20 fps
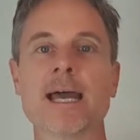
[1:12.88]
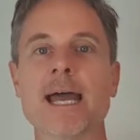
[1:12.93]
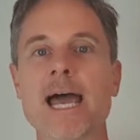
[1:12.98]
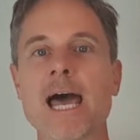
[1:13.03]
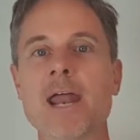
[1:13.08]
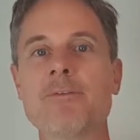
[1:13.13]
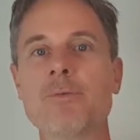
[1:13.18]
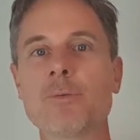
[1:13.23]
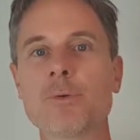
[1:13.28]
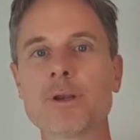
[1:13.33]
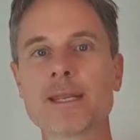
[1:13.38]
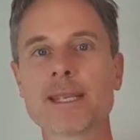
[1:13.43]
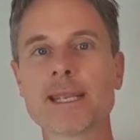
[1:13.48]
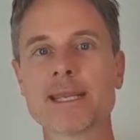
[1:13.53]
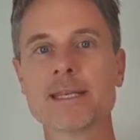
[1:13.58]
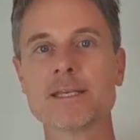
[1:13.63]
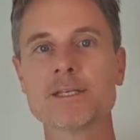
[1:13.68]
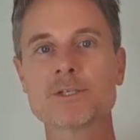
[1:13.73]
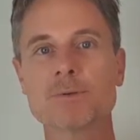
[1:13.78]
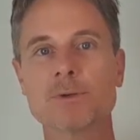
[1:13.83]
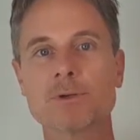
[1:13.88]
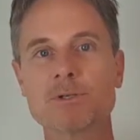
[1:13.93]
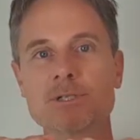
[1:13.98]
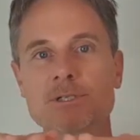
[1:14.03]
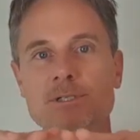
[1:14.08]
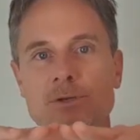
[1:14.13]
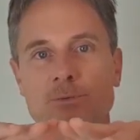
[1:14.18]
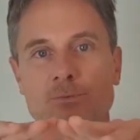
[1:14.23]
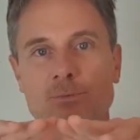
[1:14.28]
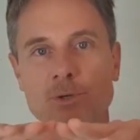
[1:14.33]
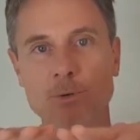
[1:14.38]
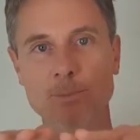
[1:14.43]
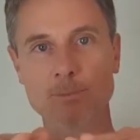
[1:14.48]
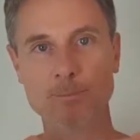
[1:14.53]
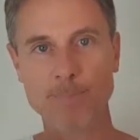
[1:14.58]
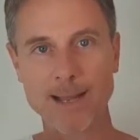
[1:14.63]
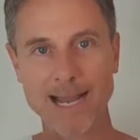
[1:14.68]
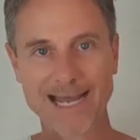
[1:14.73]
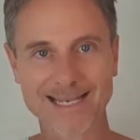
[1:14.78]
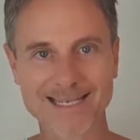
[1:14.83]
and if you want to get into just a real
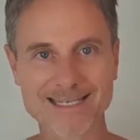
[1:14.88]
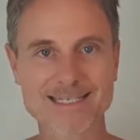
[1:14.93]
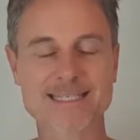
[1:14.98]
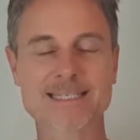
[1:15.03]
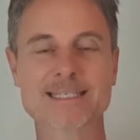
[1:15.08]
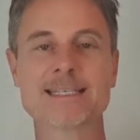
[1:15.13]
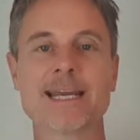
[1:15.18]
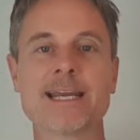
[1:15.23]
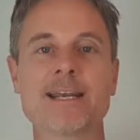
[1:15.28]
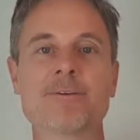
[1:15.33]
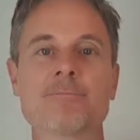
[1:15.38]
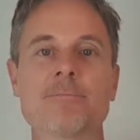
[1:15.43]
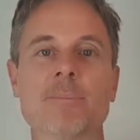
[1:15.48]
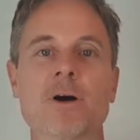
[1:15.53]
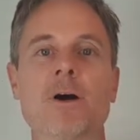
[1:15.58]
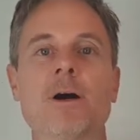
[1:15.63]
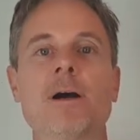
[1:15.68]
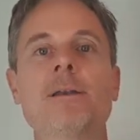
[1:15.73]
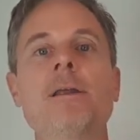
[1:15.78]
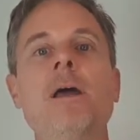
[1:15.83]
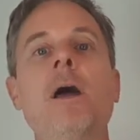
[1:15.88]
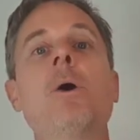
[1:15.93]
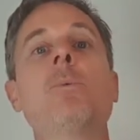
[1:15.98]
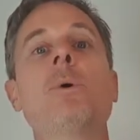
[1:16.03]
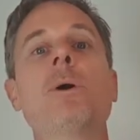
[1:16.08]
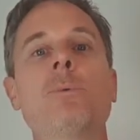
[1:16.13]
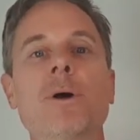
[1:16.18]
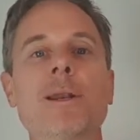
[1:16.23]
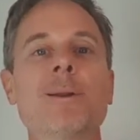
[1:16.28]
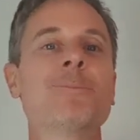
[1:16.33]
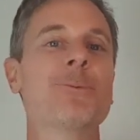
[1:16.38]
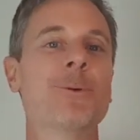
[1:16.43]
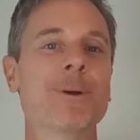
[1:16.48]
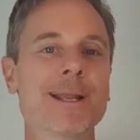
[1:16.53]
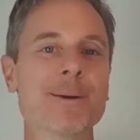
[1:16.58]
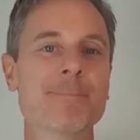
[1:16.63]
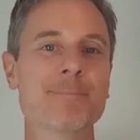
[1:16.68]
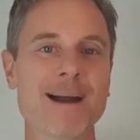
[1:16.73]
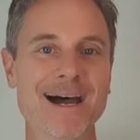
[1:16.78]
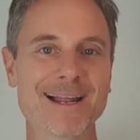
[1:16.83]
balanced state of mind, we want to bring
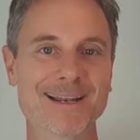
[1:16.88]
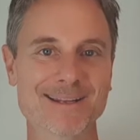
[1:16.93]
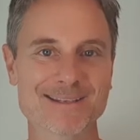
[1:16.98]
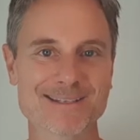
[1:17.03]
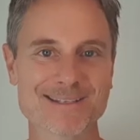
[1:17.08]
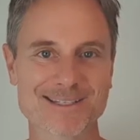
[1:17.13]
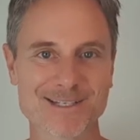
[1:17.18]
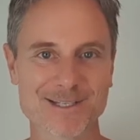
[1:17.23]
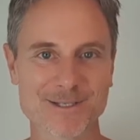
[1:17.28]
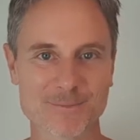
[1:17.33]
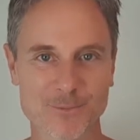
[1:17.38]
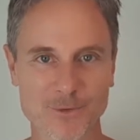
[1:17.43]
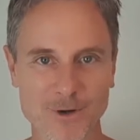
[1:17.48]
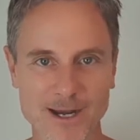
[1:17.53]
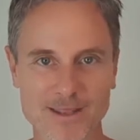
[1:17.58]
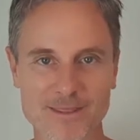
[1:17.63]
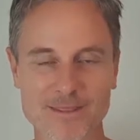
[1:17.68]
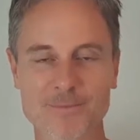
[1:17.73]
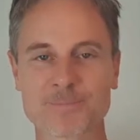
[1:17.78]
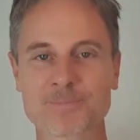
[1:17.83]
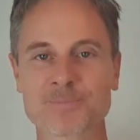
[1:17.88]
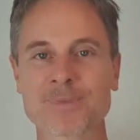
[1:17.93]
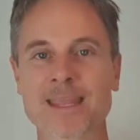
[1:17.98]
a balance to the breath.